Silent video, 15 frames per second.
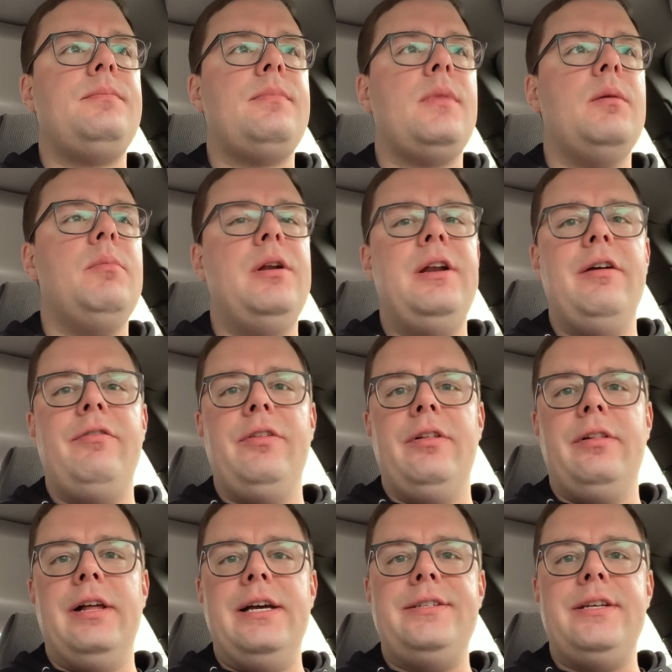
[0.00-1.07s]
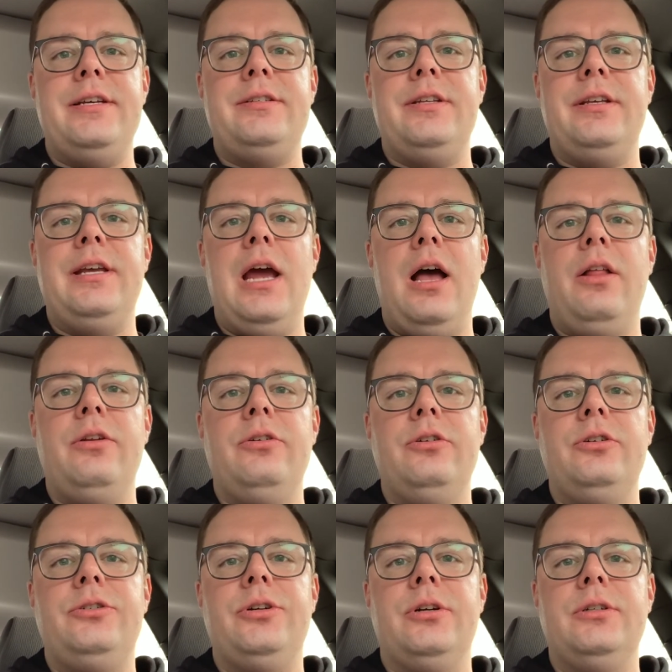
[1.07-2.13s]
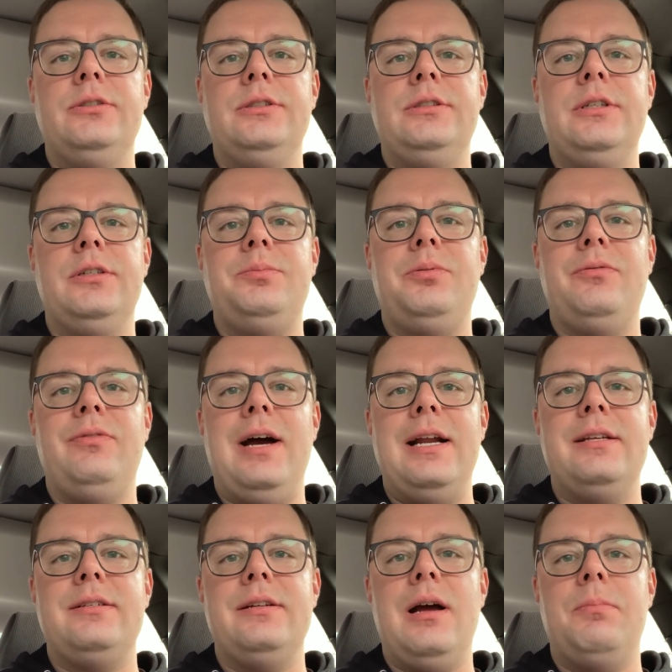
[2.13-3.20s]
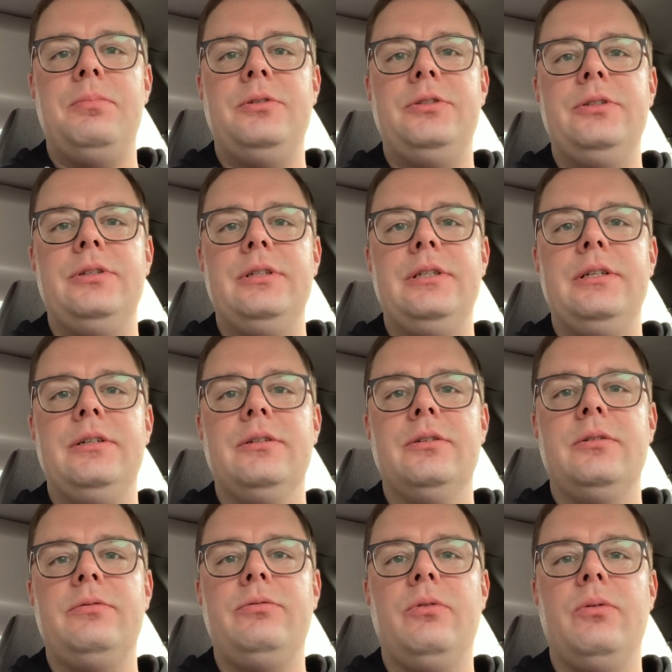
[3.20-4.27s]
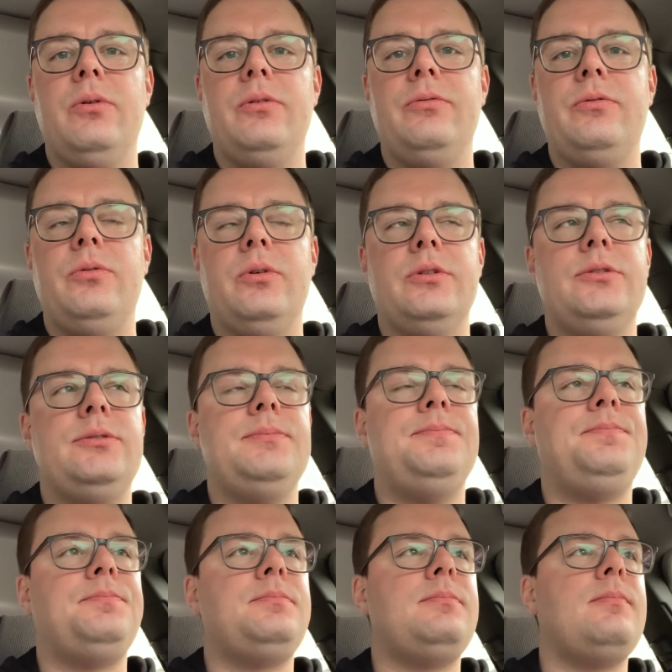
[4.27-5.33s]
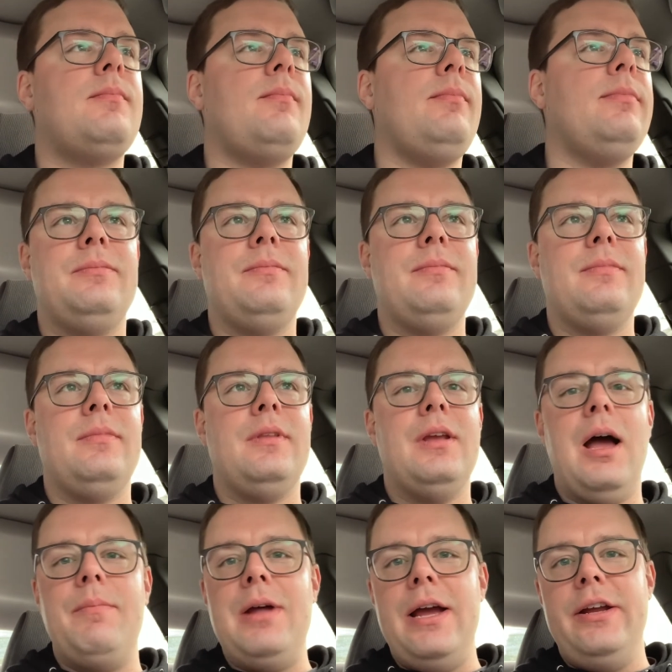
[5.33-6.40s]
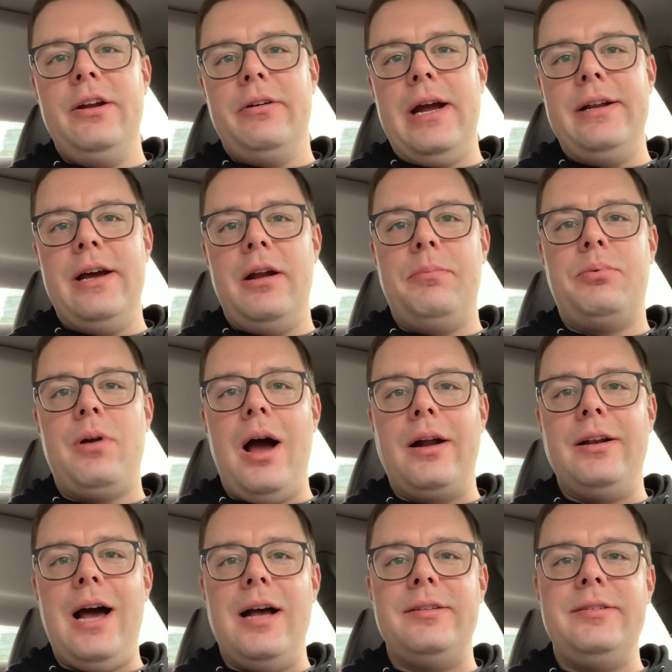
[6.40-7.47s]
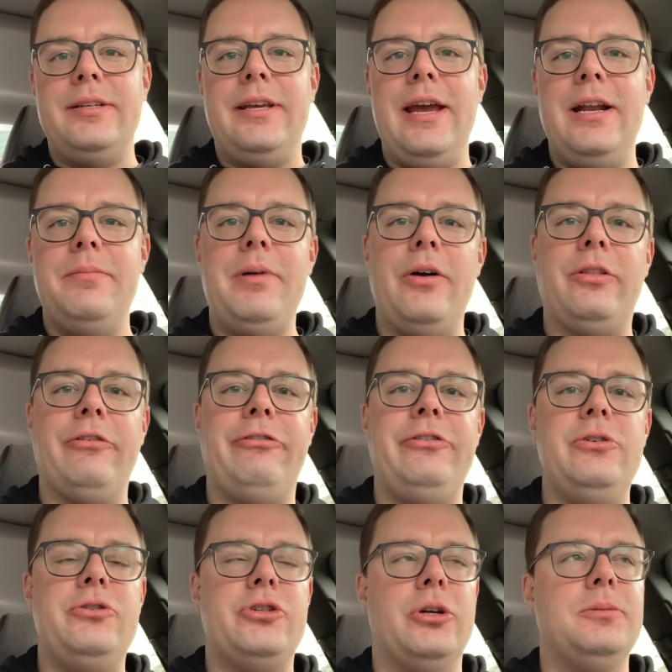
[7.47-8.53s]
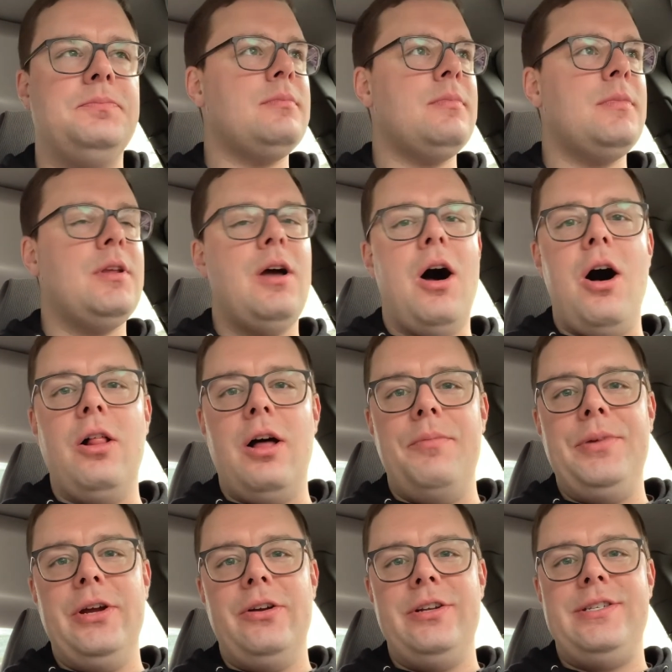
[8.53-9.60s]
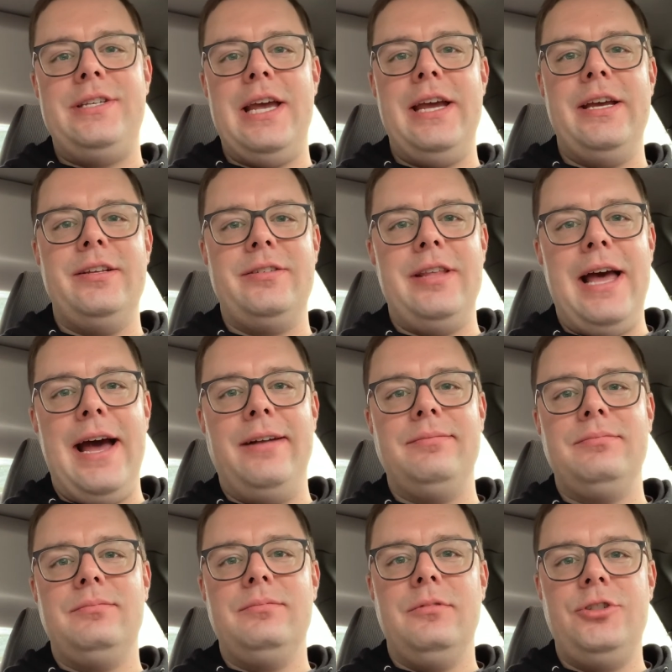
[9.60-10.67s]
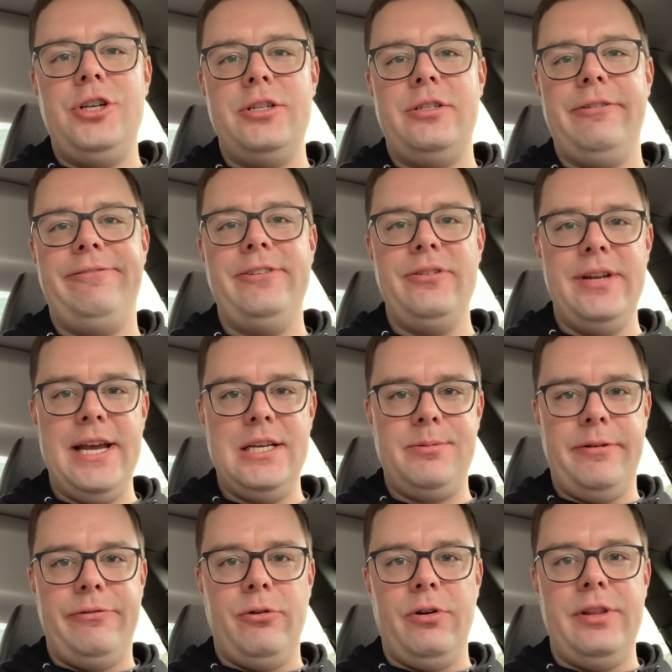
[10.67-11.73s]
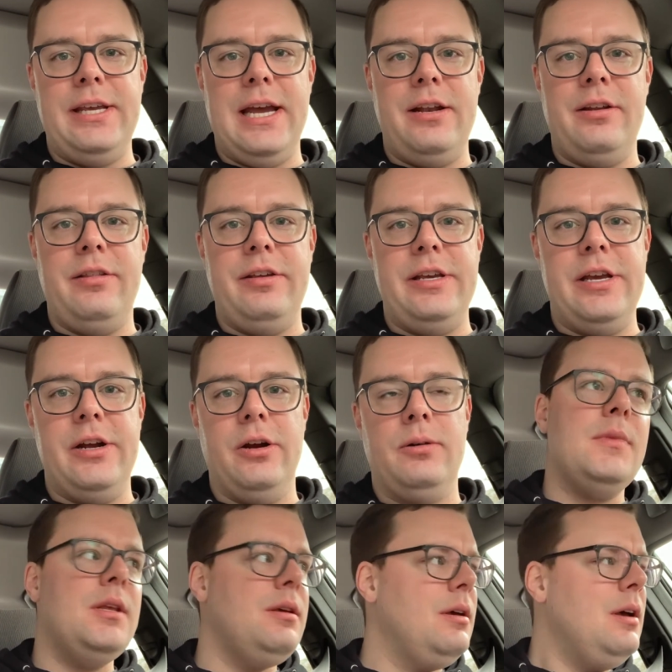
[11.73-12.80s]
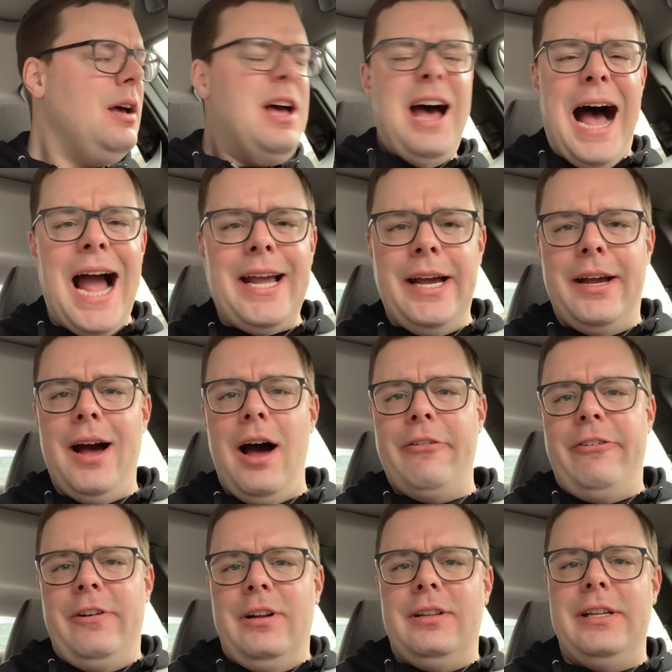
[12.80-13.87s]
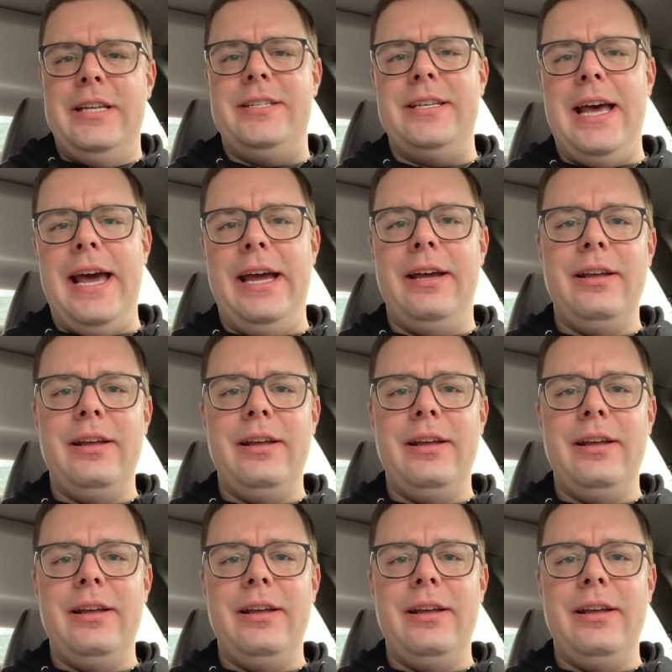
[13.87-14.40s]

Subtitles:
But nevertheless, as the calendar turns, it does provide us an opportunity to look forward, of course. I'm not here right now to prognosticate about the future. All I'm here to say is that just a few days before the end of the year, I can confidently say